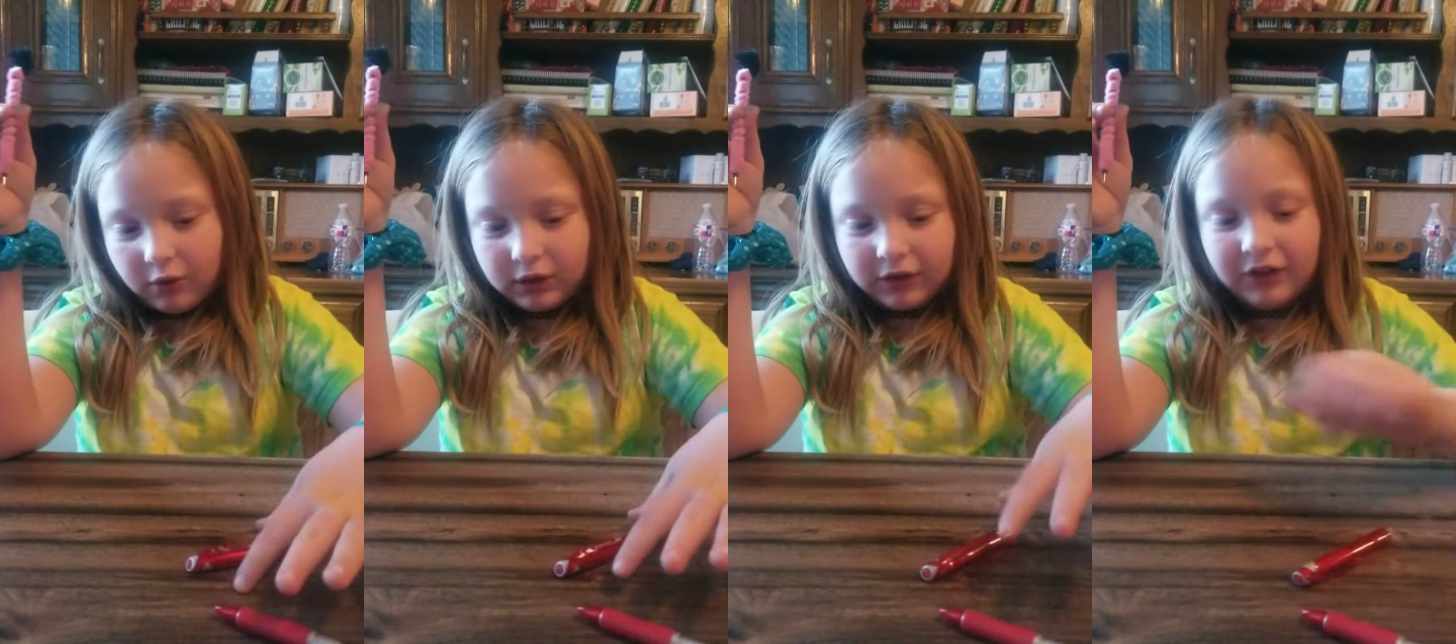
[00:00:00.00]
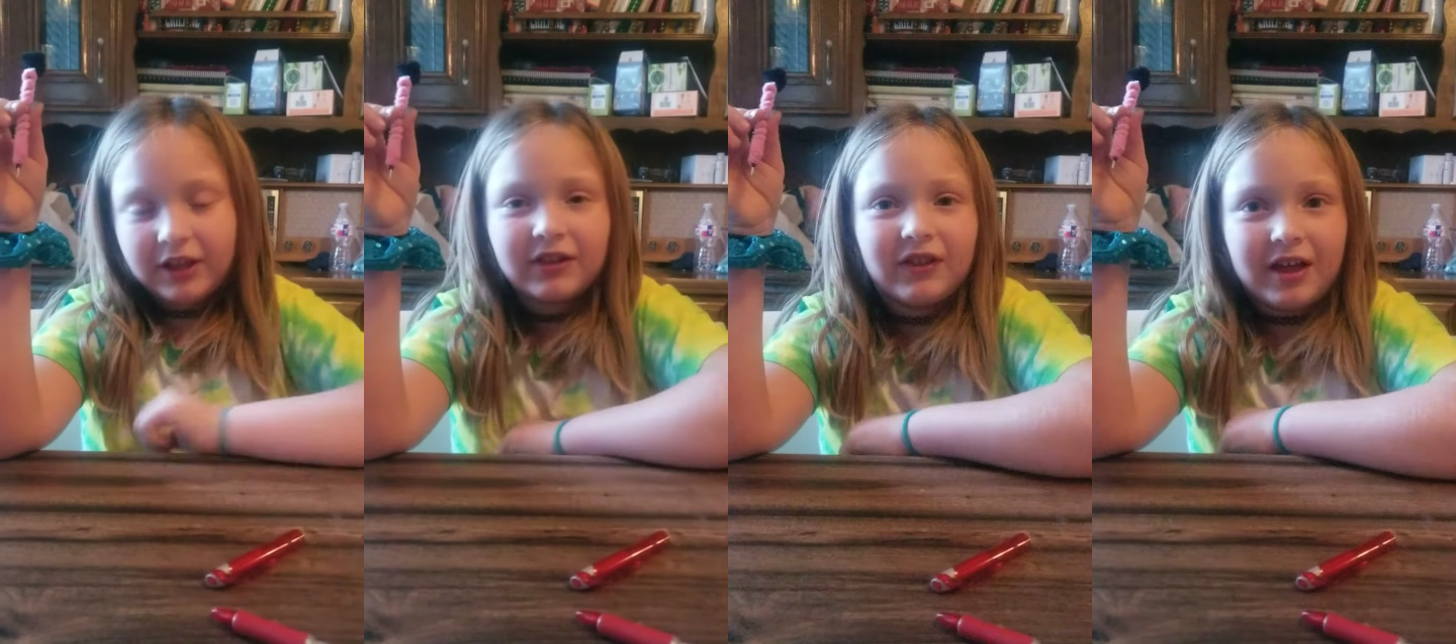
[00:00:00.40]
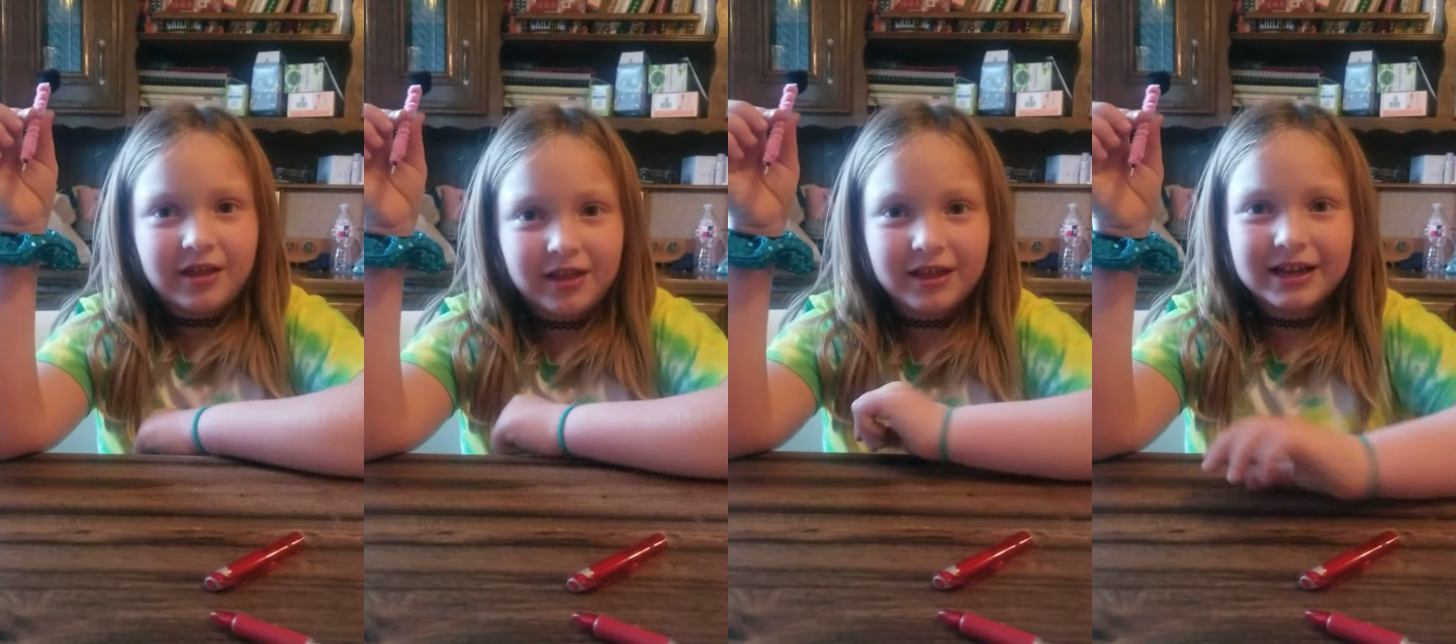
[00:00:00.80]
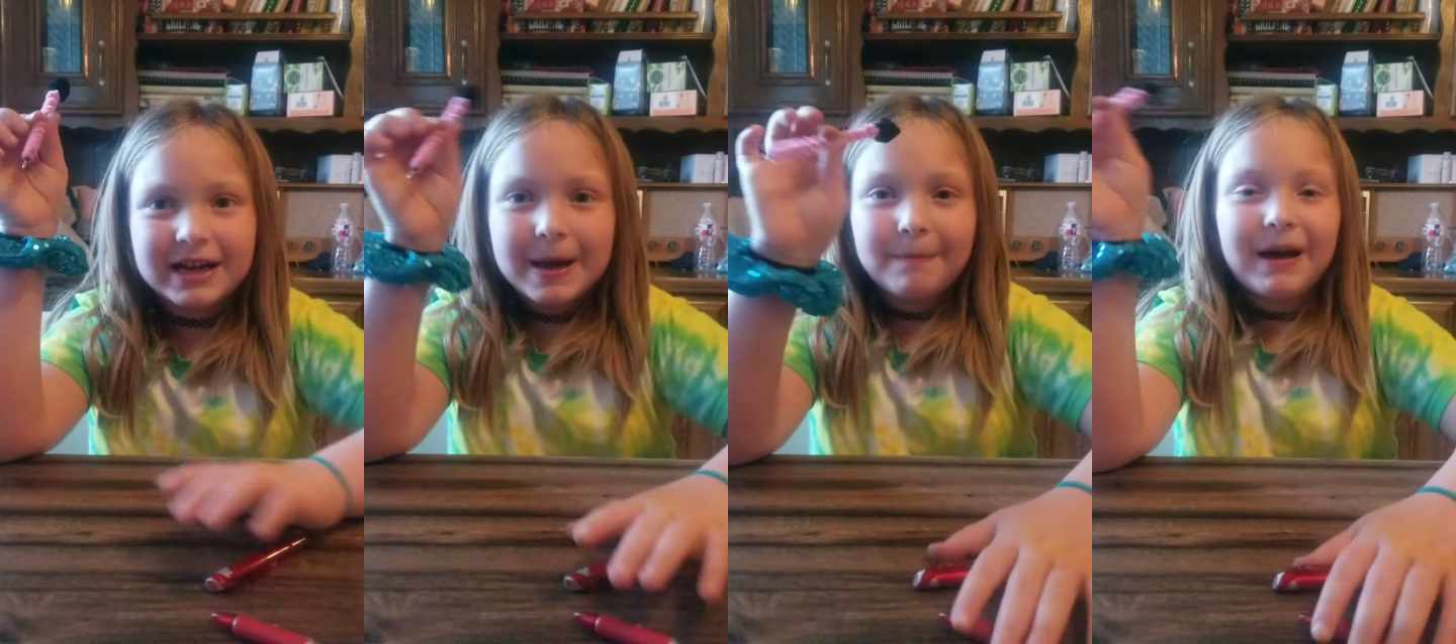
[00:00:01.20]
only this and this.
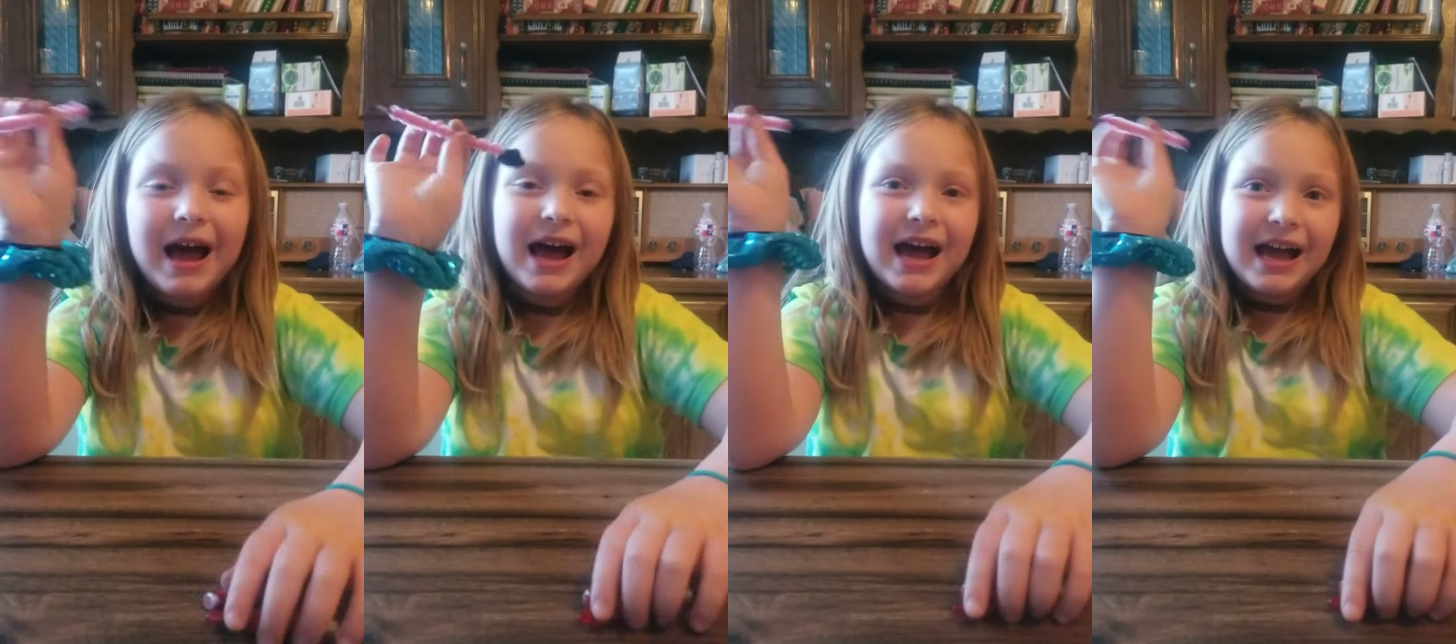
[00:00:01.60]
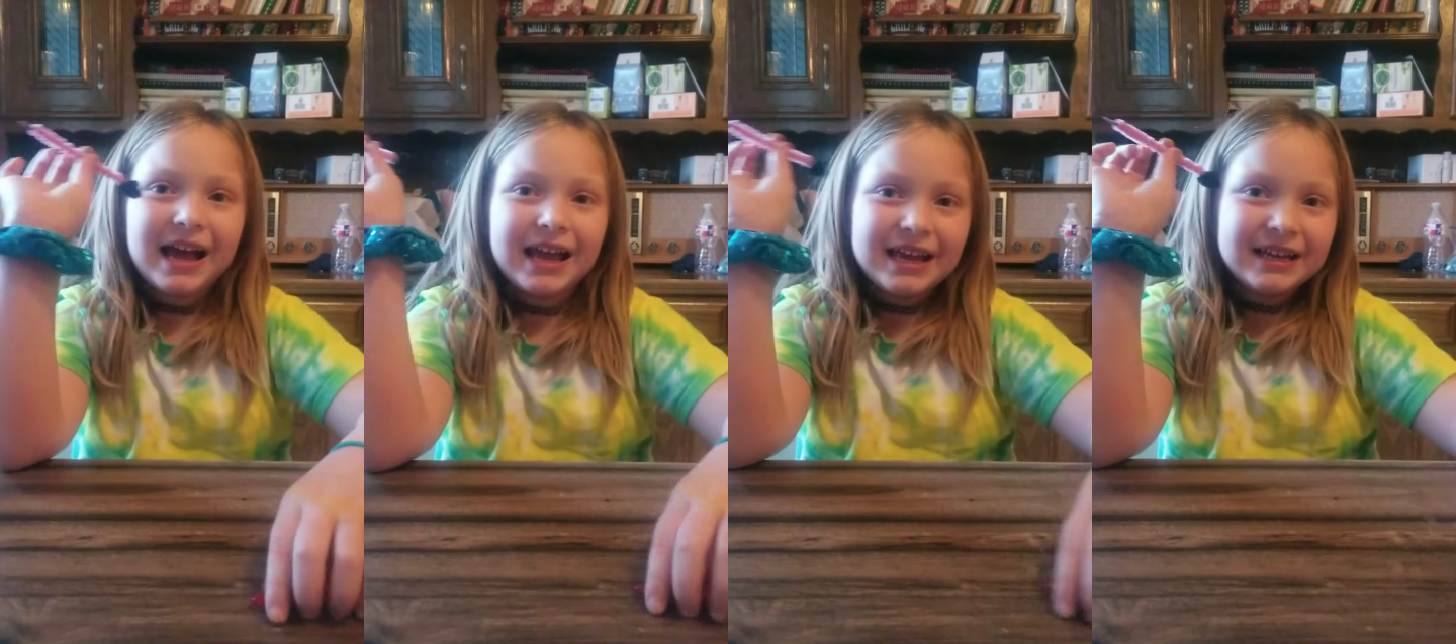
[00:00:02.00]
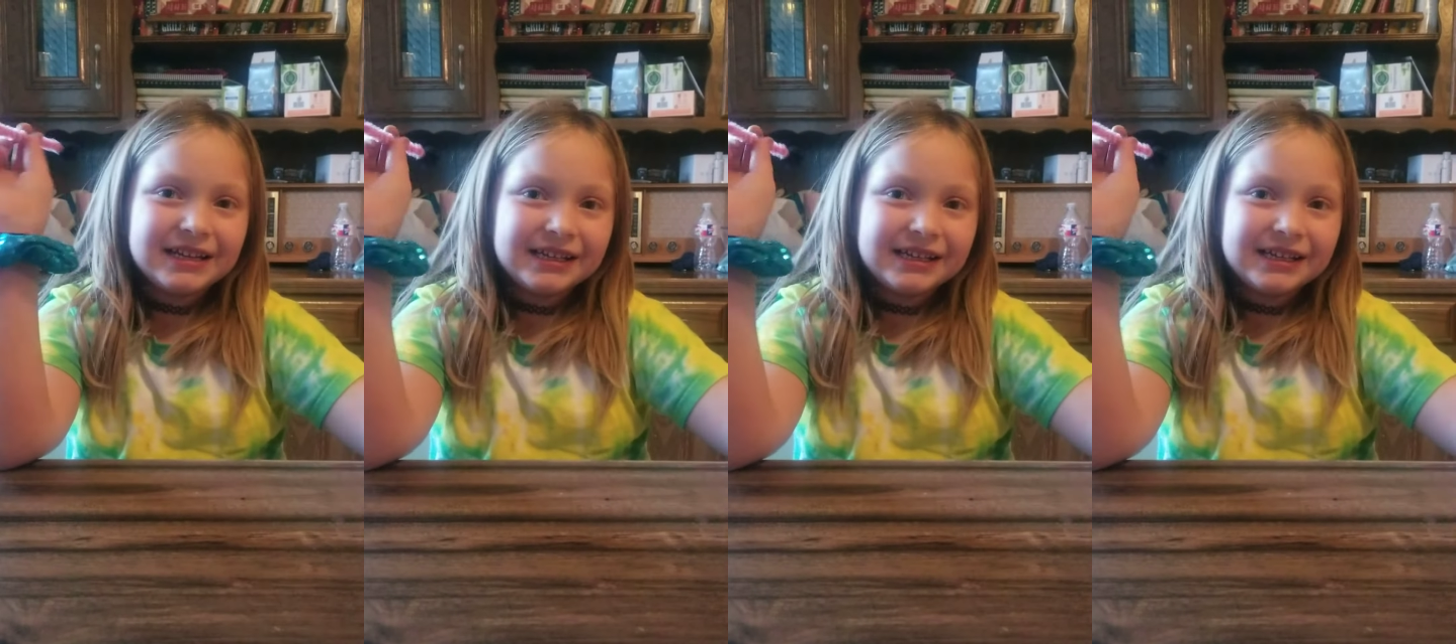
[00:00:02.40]
Bye!